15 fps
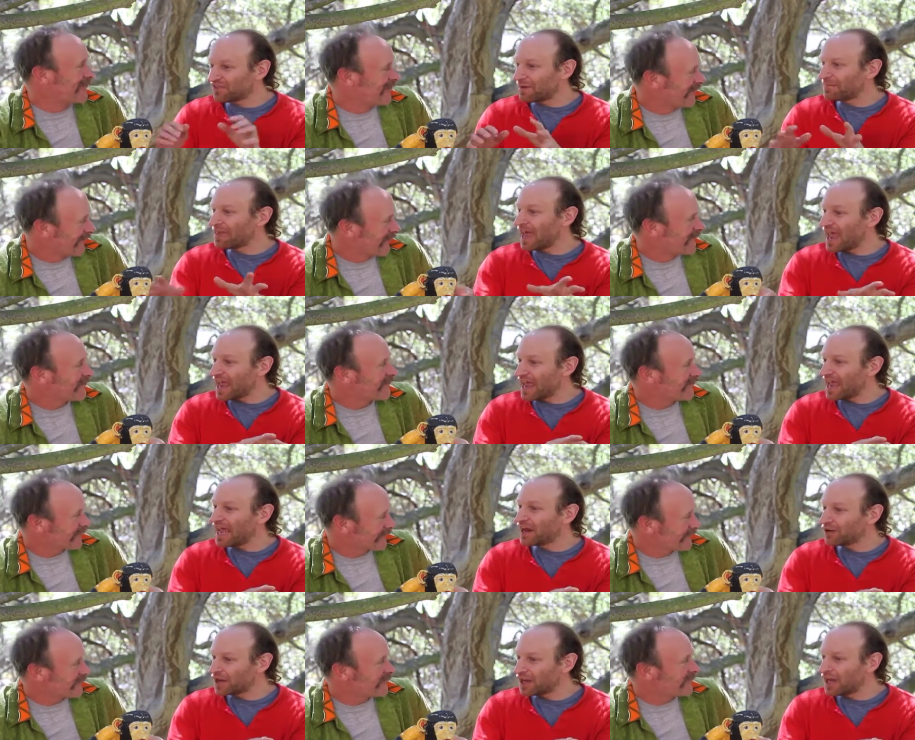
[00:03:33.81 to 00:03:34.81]
Speaker 1: from the
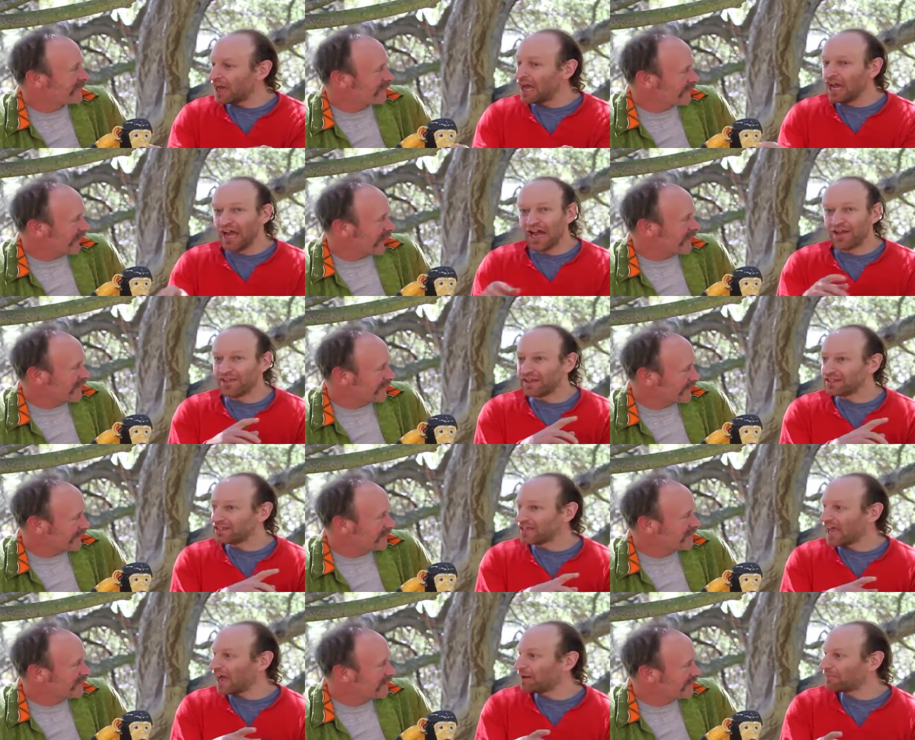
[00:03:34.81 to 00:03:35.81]
area. Right. And they
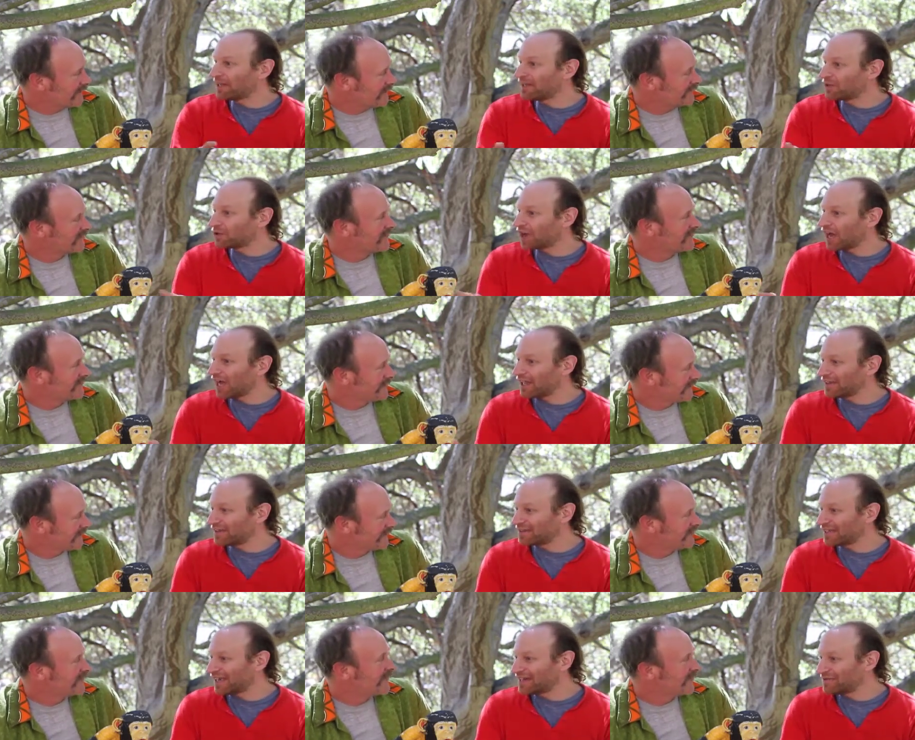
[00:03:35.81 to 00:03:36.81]
see how many cry at the
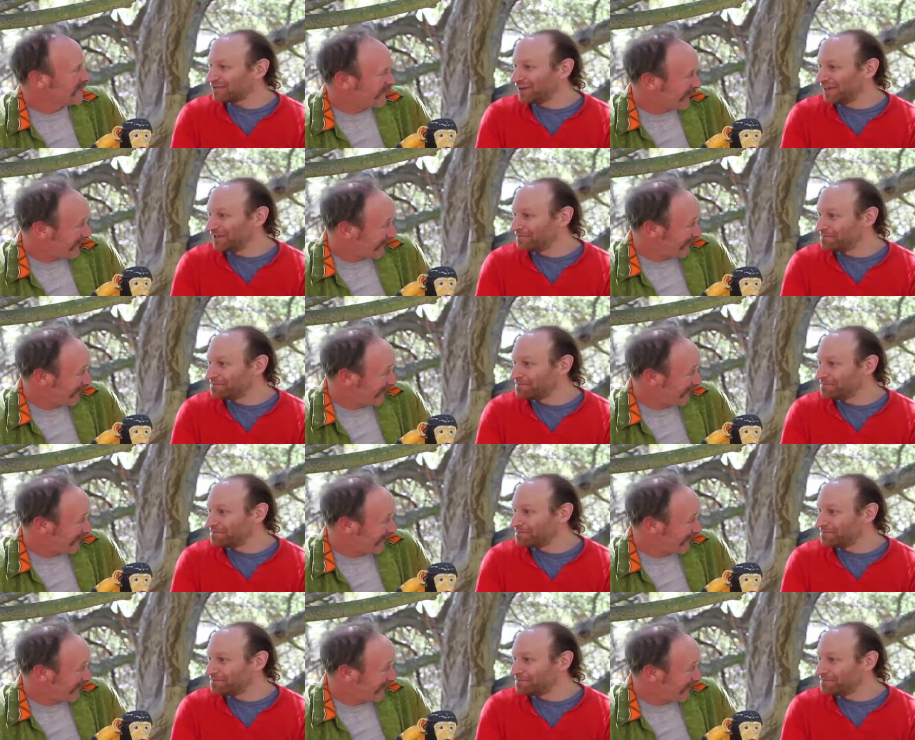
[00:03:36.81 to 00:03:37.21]
sight of him.